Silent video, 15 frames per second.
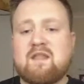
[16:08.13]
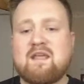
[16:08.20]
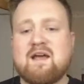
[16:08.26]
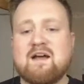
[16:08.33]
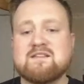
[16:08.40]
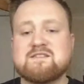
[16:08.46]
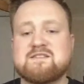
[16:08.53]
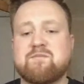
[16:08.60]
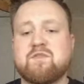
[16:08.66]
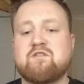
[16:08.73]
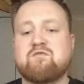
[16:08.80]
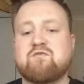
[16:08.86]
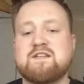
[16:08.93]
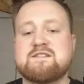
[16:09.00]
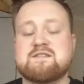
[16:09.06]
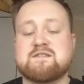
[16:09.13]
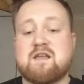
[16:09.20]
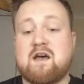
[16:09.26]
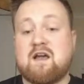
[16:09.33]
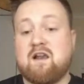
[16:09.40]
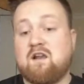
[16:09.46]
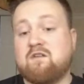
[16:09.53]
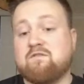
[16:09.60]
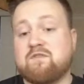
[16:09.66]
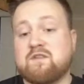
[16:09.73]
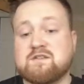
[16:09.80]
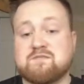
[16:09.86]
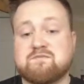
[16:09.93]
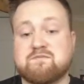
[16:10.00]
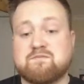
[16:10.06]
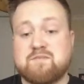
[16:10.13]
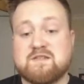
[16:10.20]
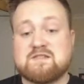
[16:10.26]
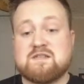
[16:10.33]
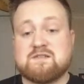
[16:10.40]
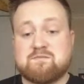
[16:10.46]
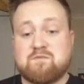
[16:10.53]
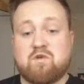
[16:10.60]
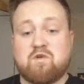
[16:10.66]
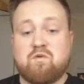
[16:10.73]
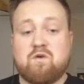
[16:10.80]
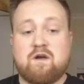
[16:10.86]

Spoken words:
and some of the reasons that I love this business model,